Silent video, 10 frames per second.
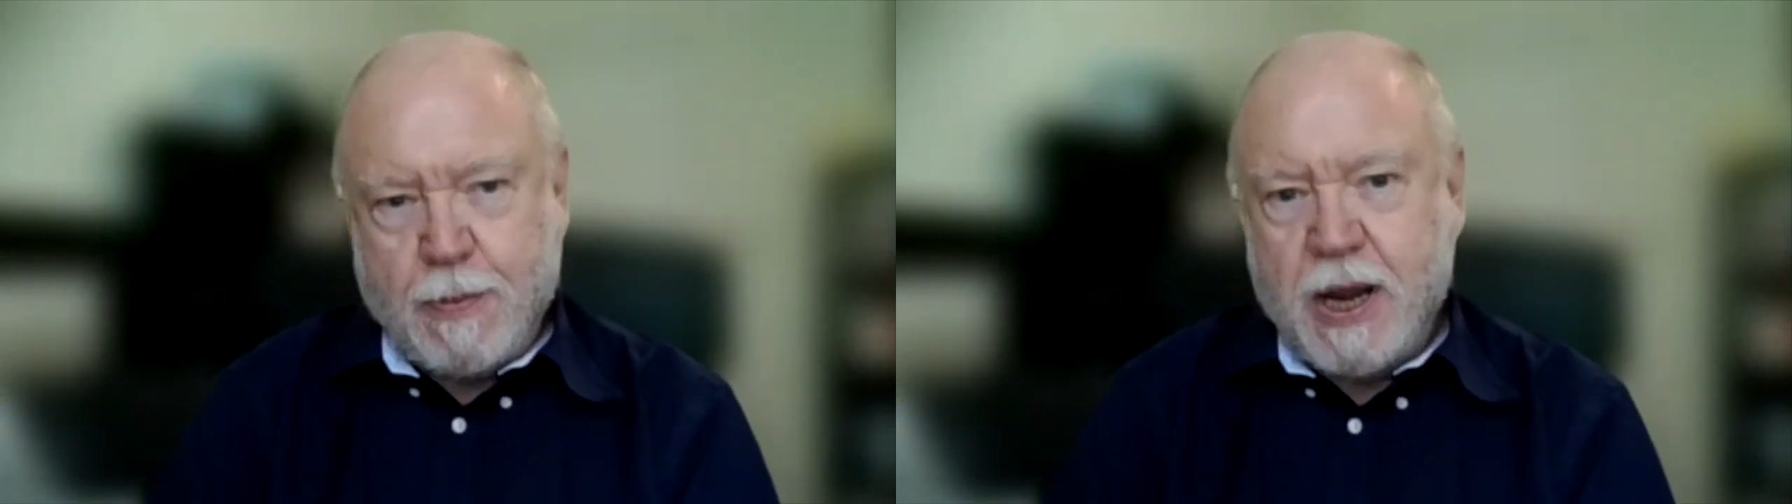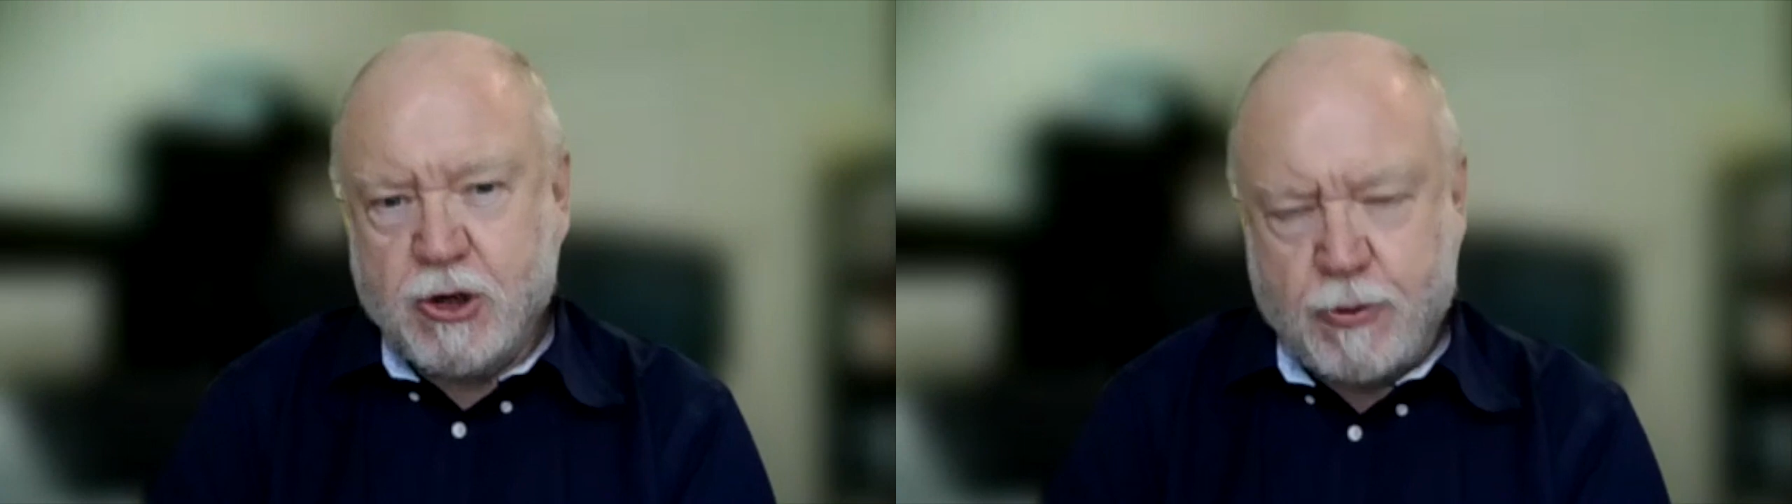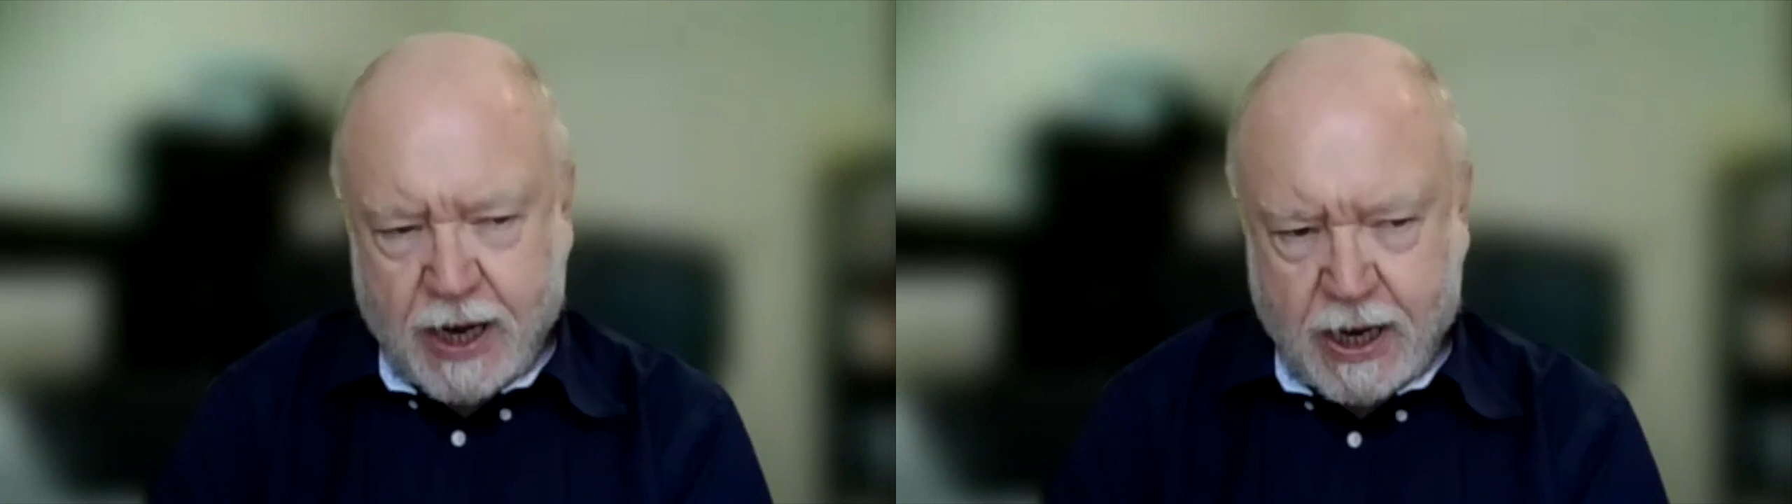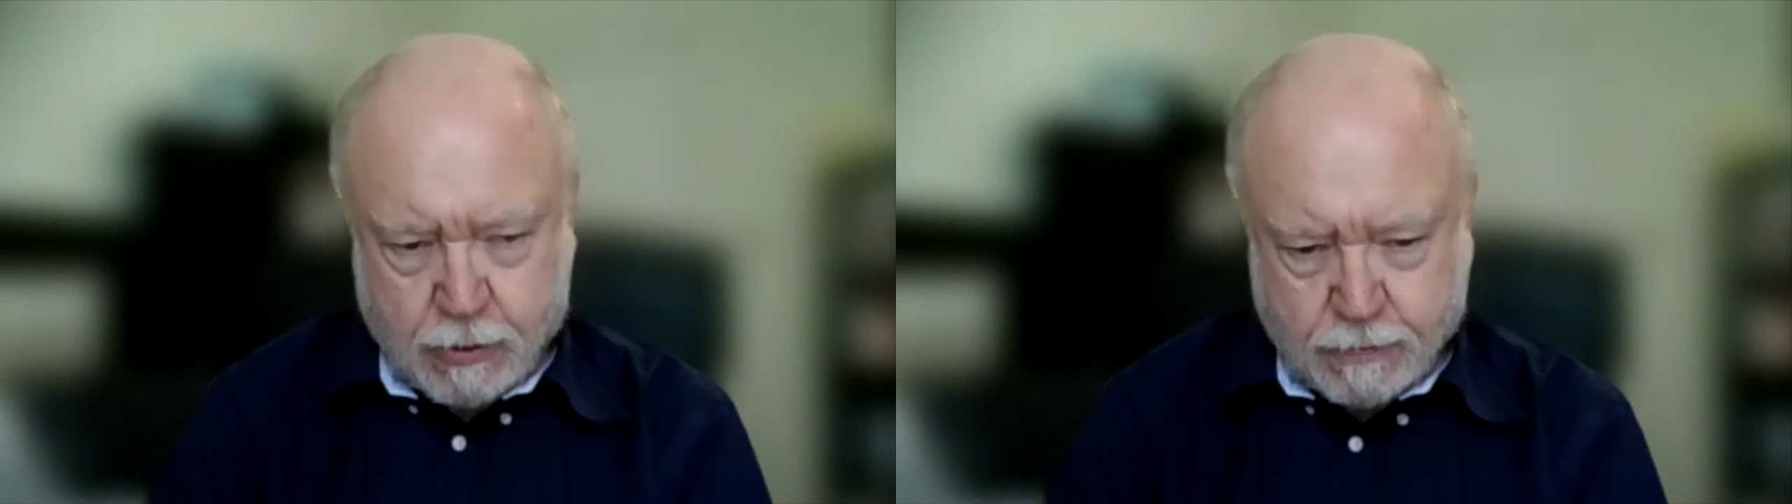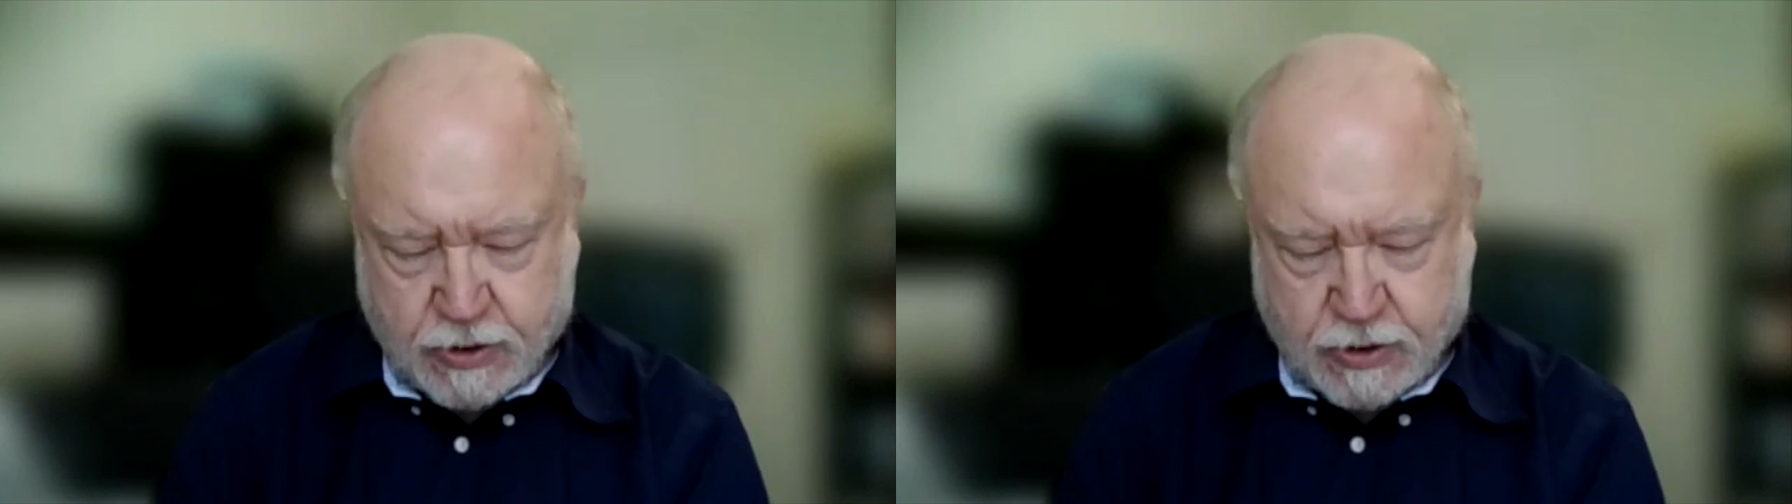microbiome,